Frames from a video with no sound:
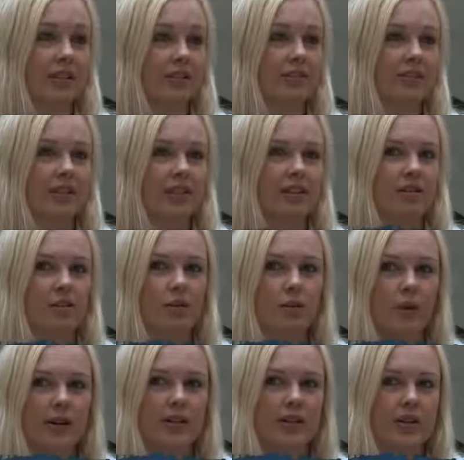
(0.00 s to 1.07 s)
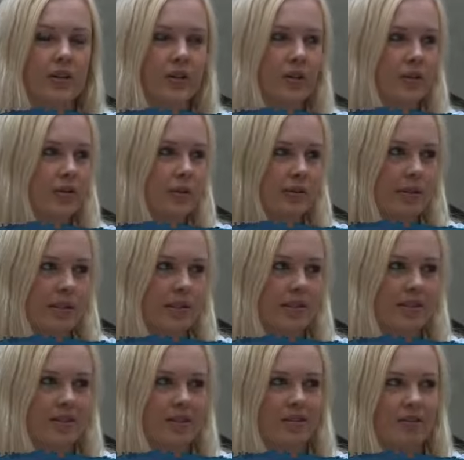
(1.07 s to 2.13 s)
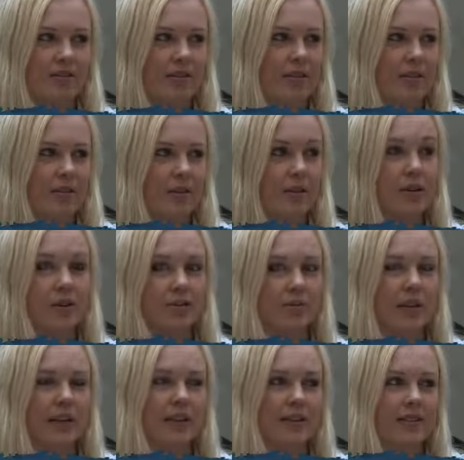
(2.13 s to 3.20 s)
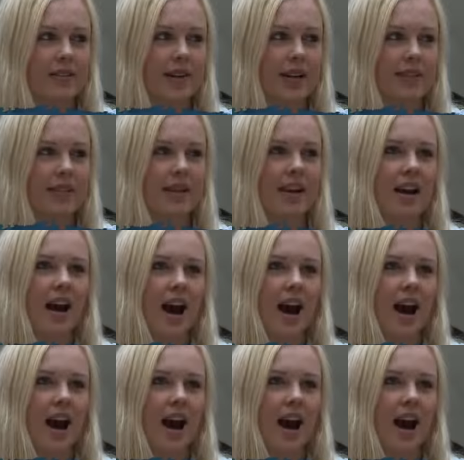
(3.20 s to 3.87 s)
definitely, you always know who's doing the SEO for your competitor sites.